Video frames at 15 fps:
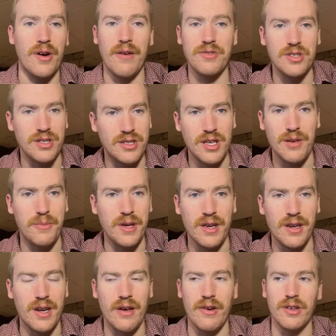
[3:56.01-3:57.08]
Obviously, TP
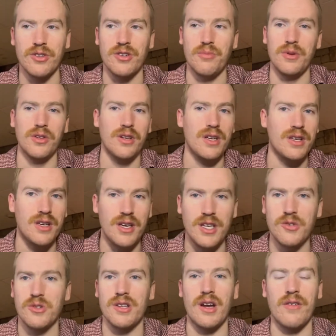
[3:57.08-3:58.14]
didn't have eligibility.
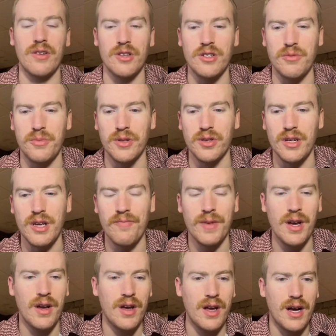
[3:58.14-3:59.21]
Keese was out of eligibility.
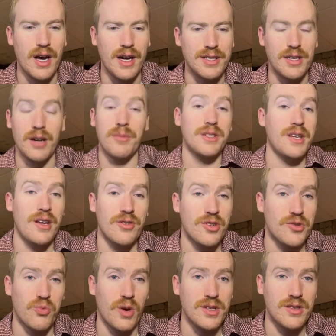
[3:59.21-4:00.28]
Doug McDaniel
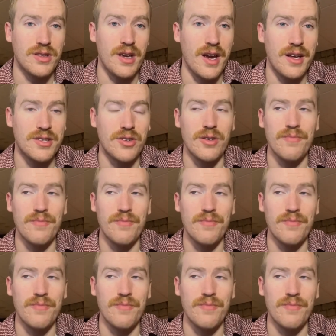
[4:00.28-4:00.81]
just wasn't the answer.